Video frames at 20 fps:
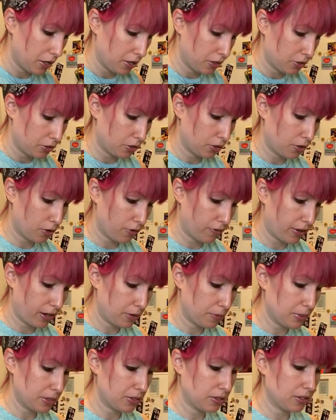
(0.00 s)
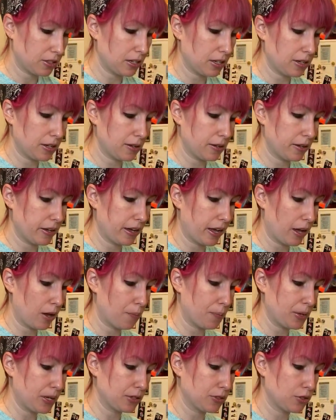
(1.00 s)
So vitamin C
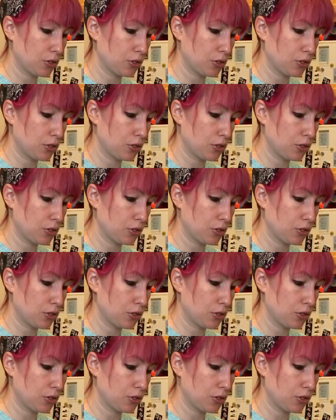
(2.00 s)
helping